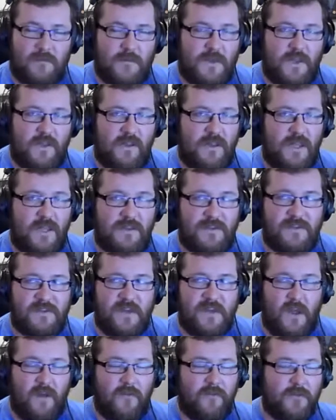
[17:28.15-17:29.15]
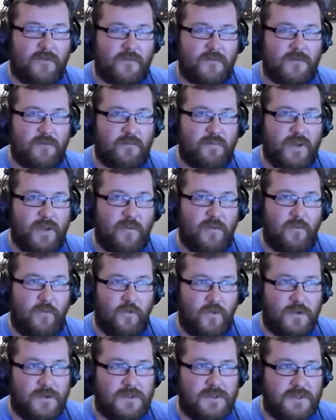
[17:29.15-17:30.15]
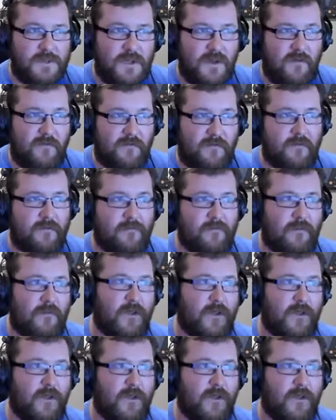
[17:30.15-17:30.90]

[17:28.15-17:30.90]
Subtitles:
collect stuff to build more stuff